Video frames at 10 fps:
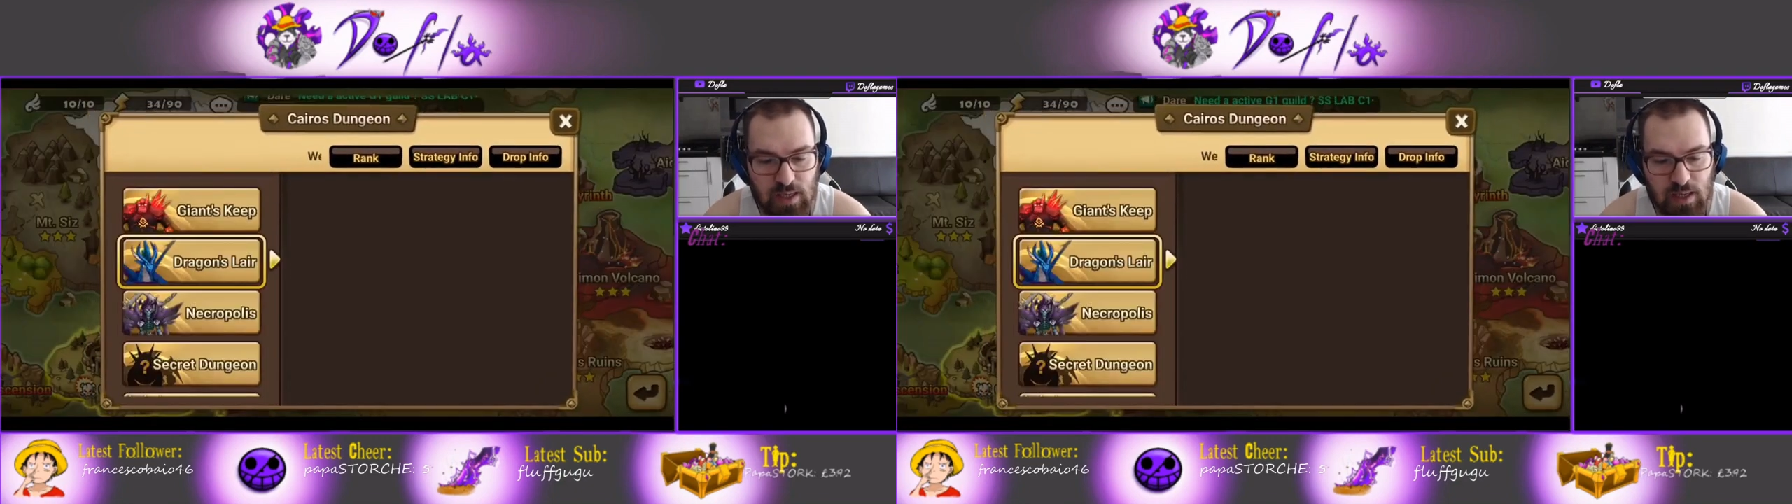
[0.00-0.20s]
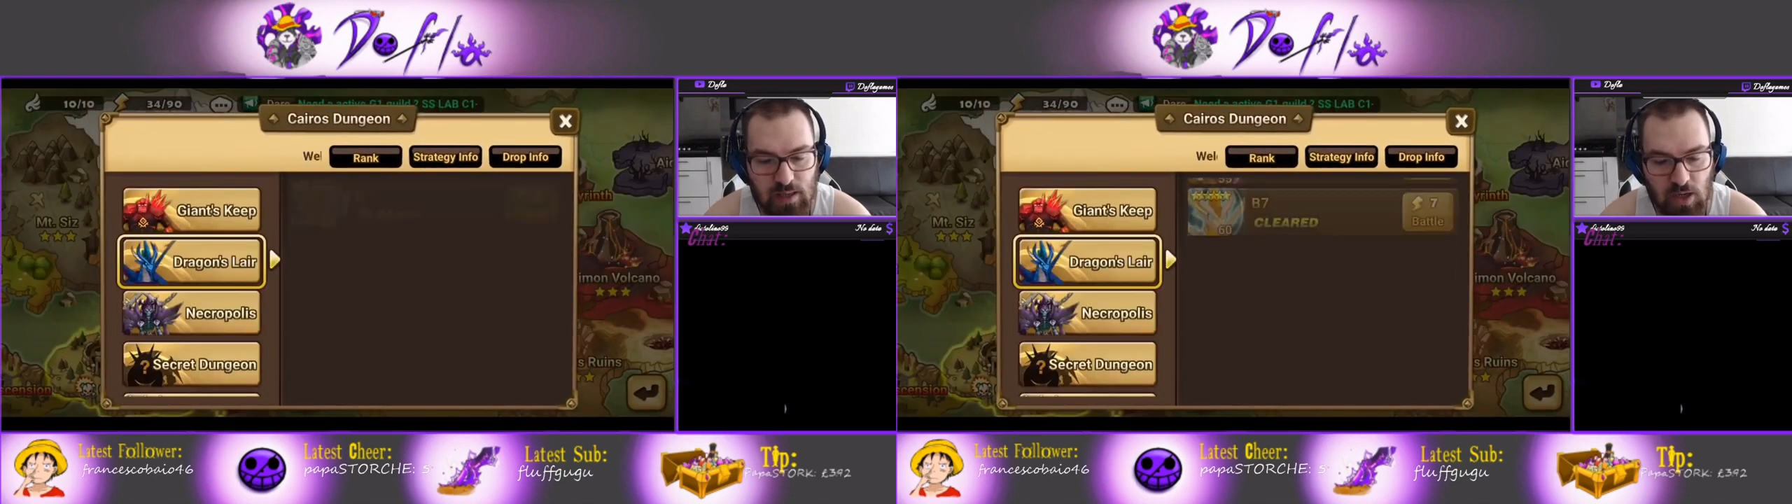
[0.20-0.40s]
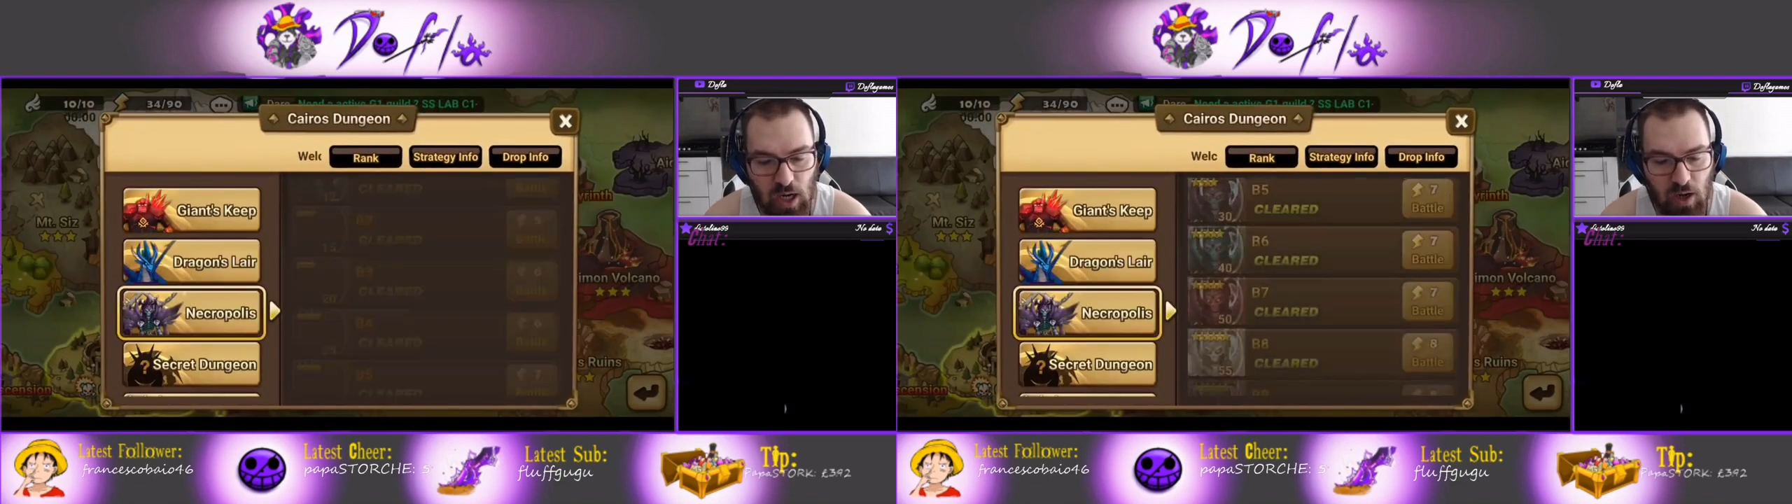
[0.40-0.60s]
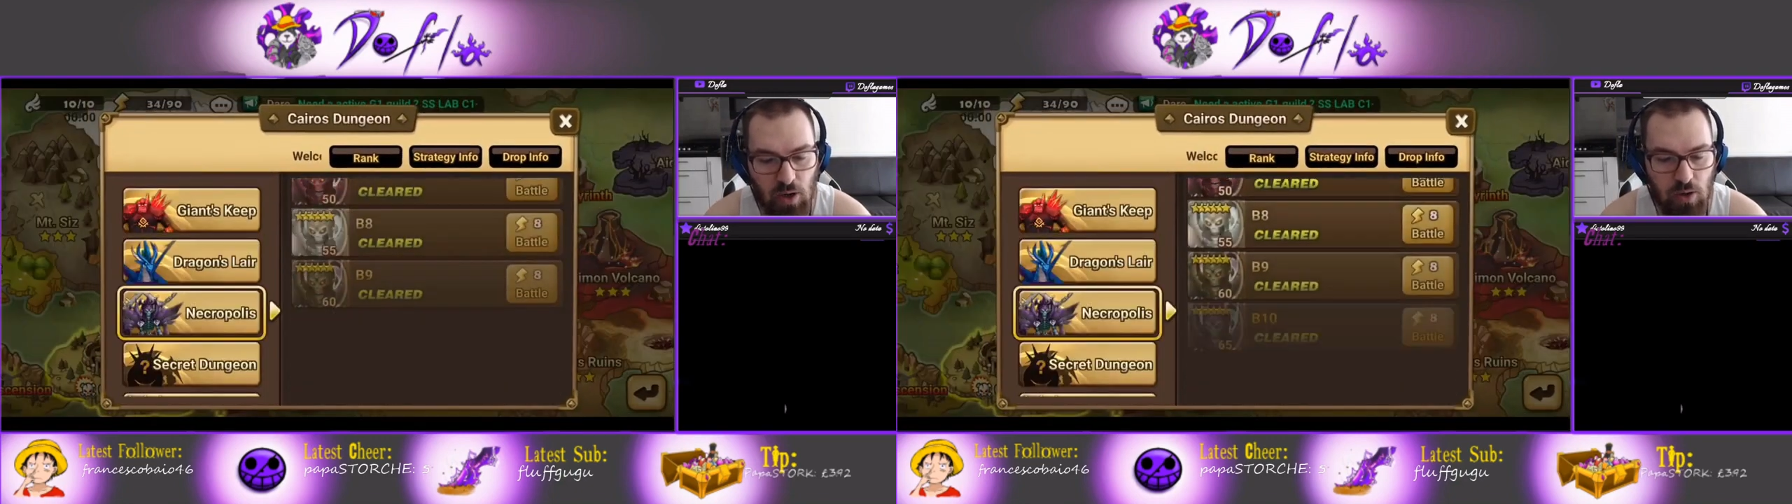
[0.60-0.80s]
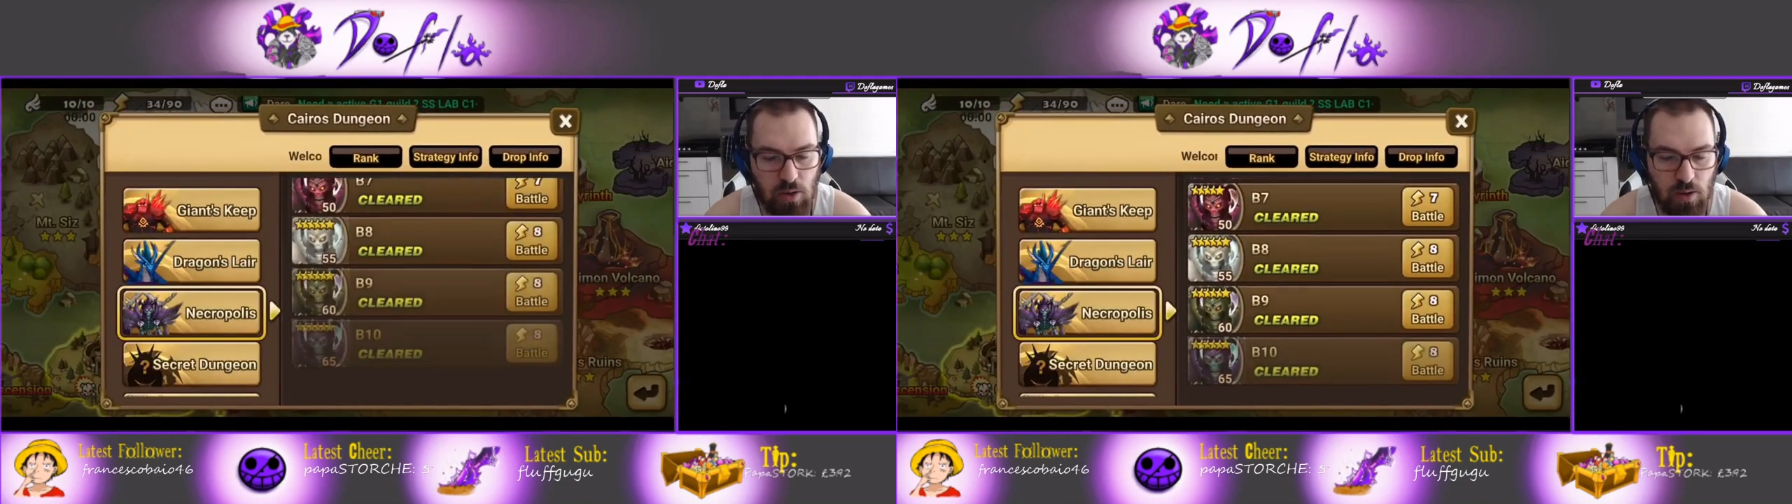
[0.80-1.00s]
in
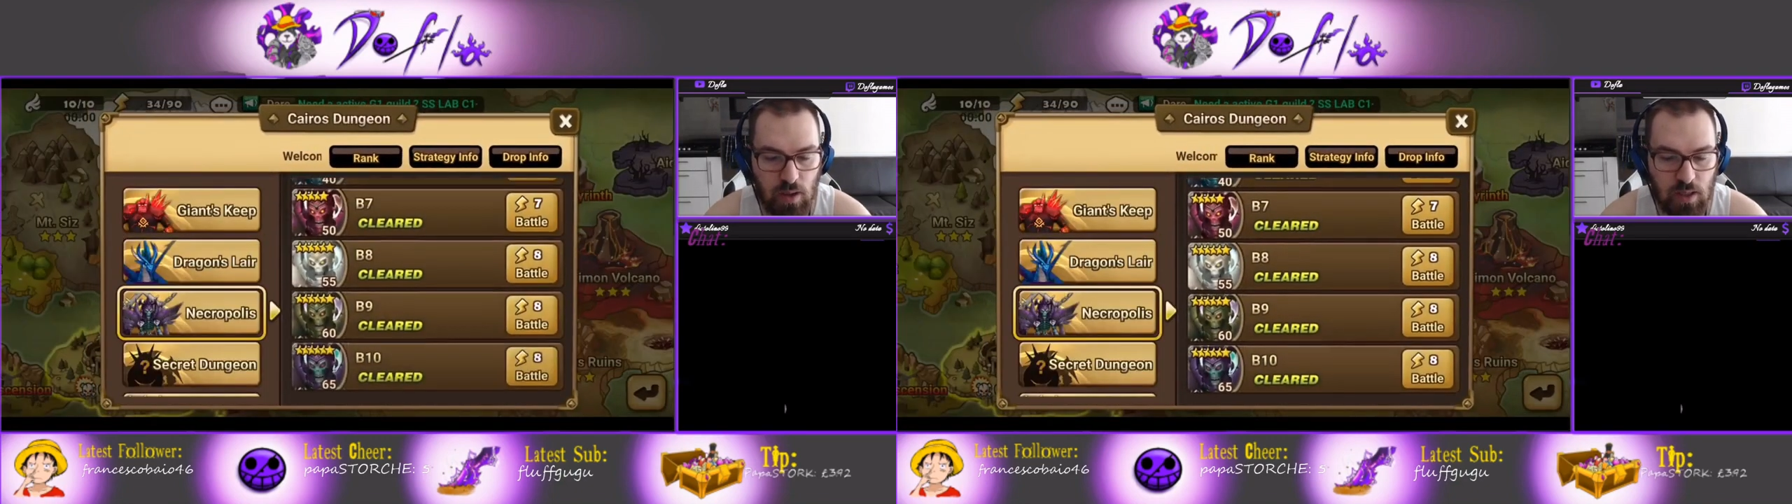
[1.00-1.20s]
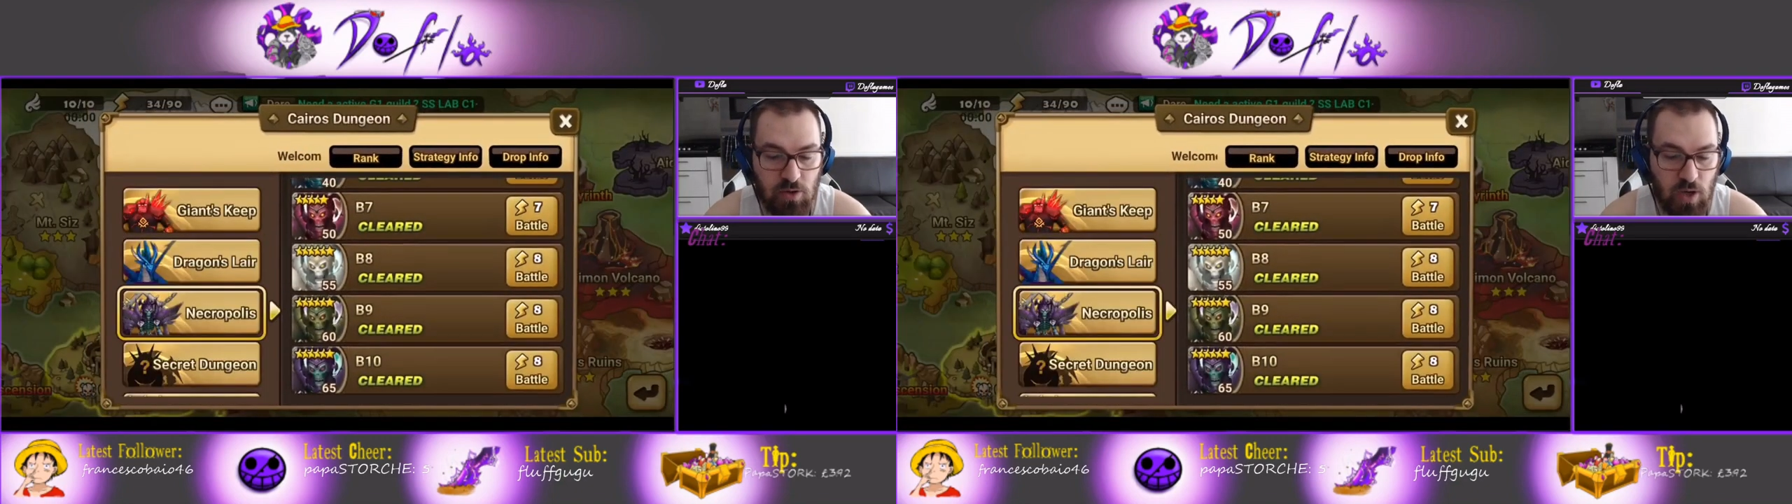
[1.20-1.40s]
Dragon, in